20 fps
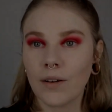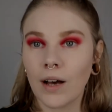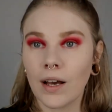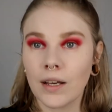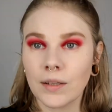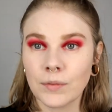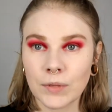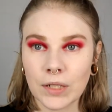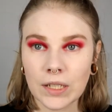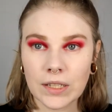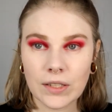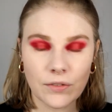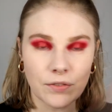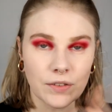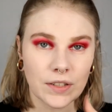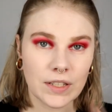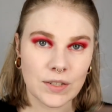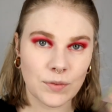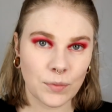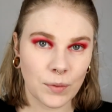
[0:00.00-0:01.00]
I'm not
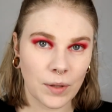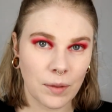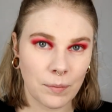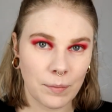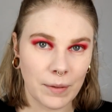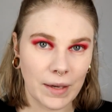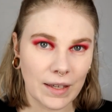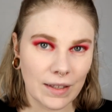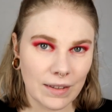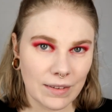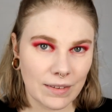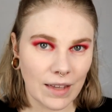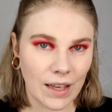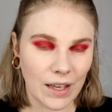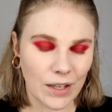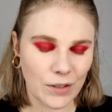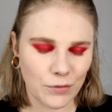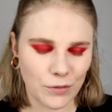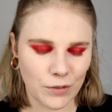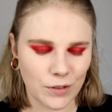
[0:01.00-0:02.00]
finished with the base,
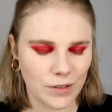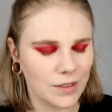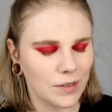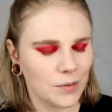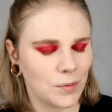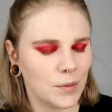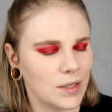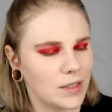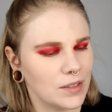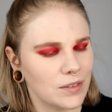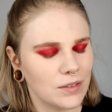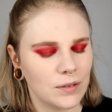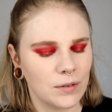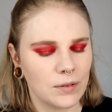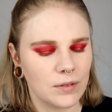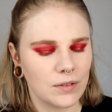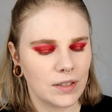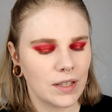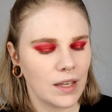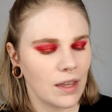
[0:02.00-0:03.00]
I thought that we can do
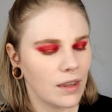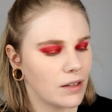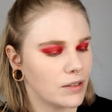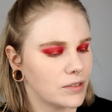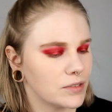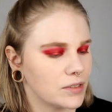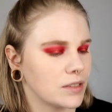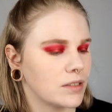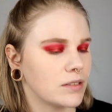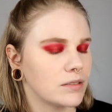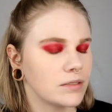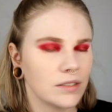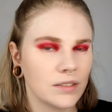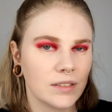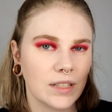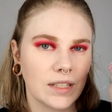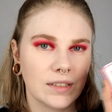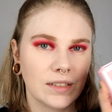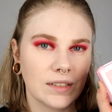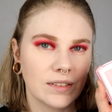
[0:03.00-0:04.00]
it together. So I'm going to
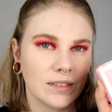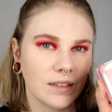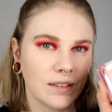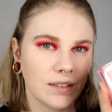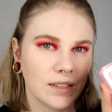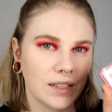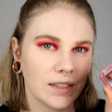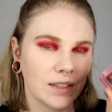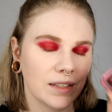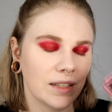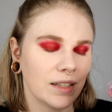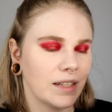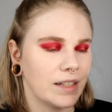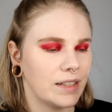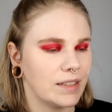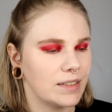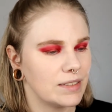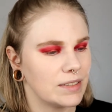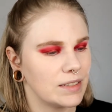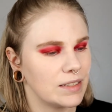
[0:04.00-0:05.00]
take this skin
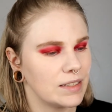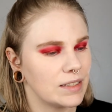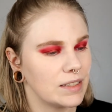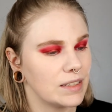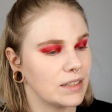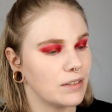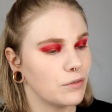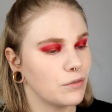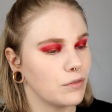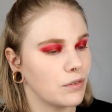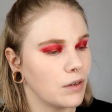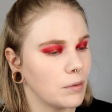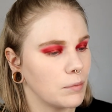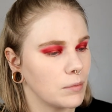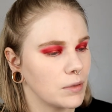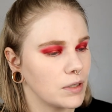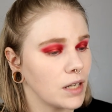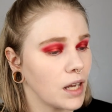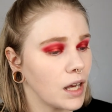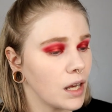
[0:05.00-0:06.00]
glazing from
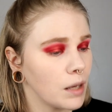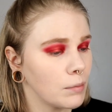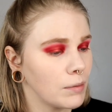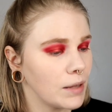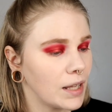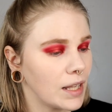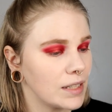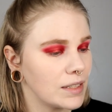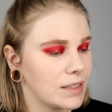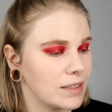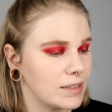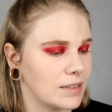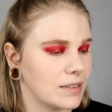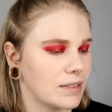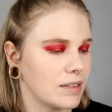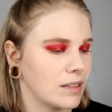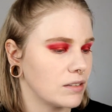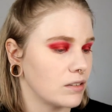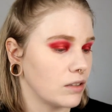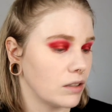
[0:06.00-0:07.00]
Nabla, this is
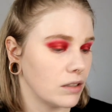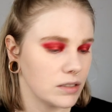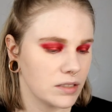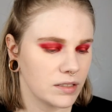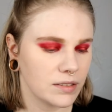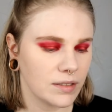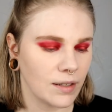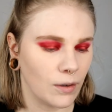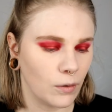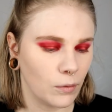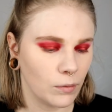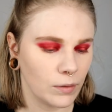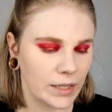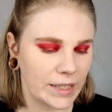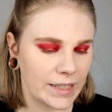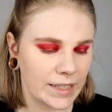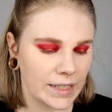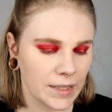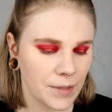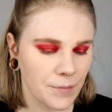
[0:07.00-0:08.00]
adults
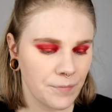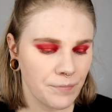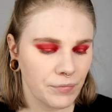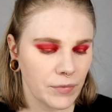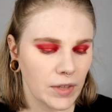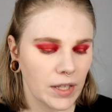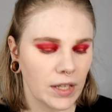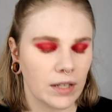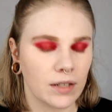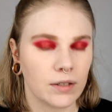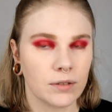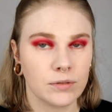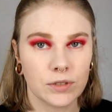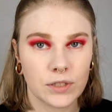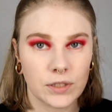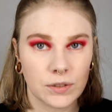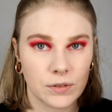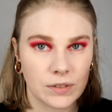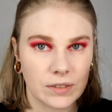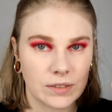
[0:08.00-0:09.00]
only. I'm going
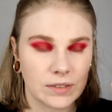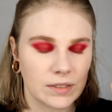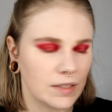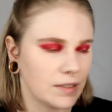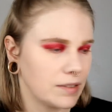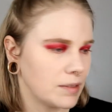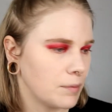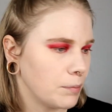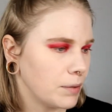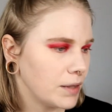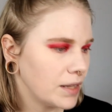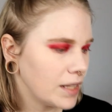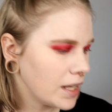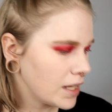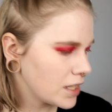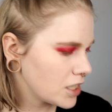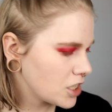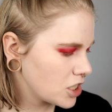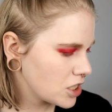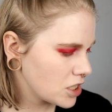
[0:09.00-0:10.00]
to use this as a
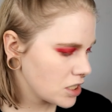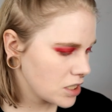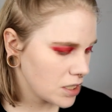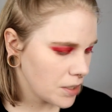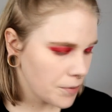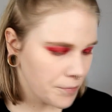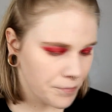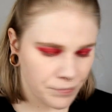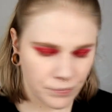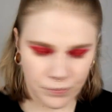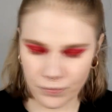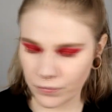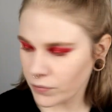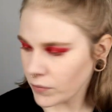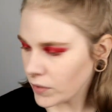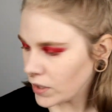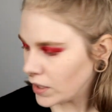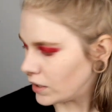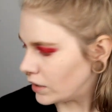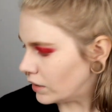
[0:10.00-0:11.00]
blush.
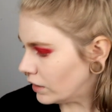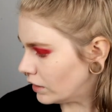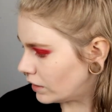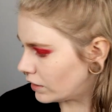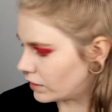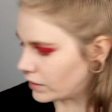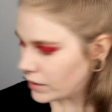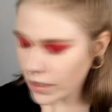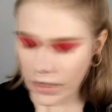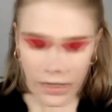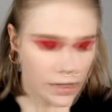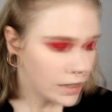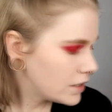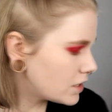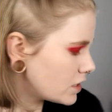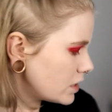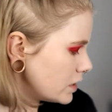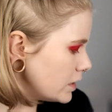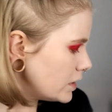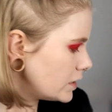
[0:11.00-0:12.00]
And I need
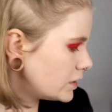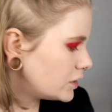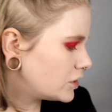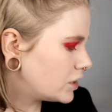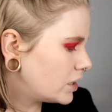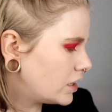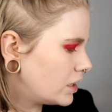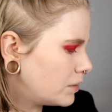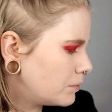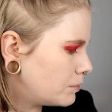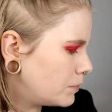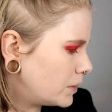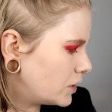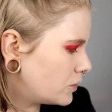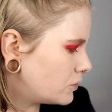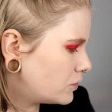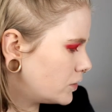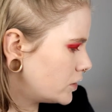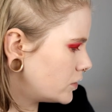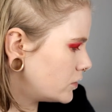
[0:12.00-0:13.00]
a little
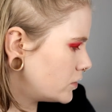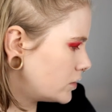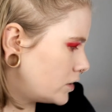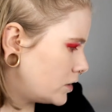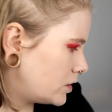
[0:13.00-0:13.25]
mirror.